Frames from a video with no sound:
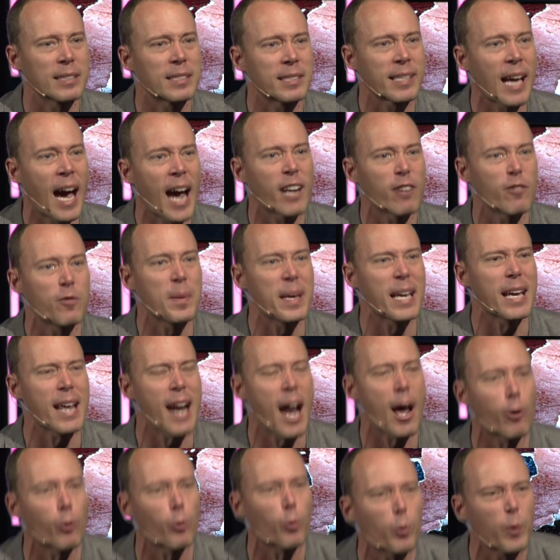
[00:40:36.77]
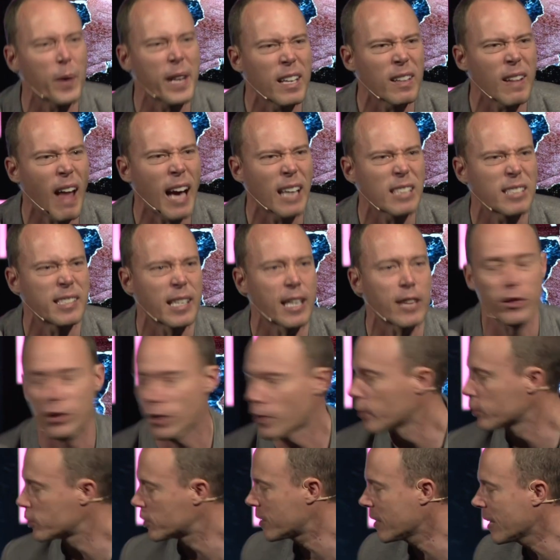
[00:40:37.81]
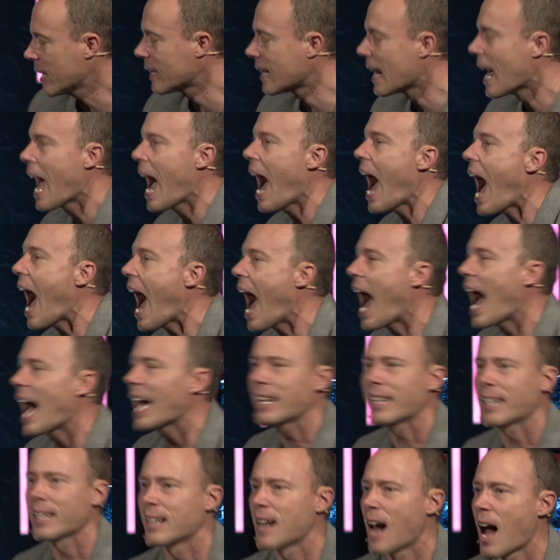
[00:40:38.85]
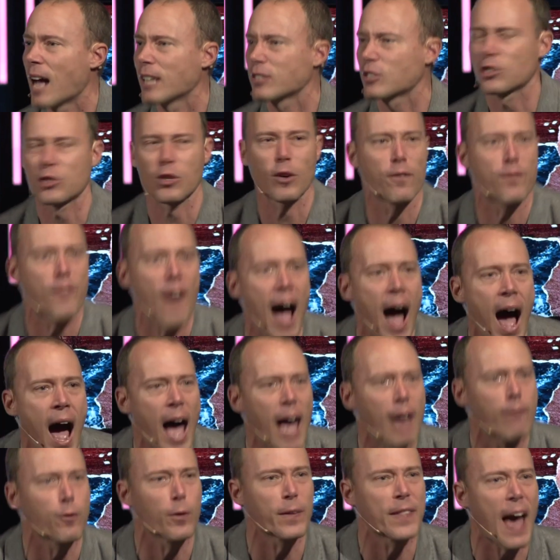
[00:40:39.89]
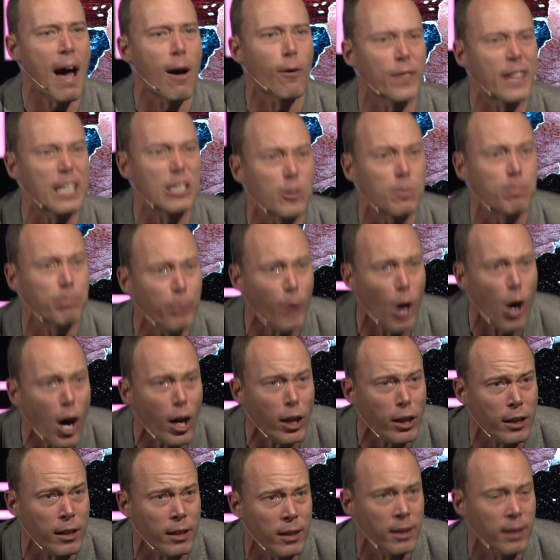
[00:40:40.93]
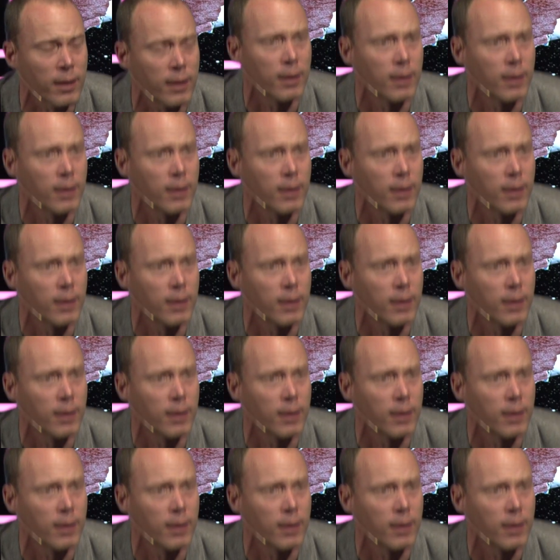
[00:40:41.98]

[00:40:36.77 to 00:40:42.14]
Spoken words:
inside of me, and I realized at 13, I cannot survive without this book.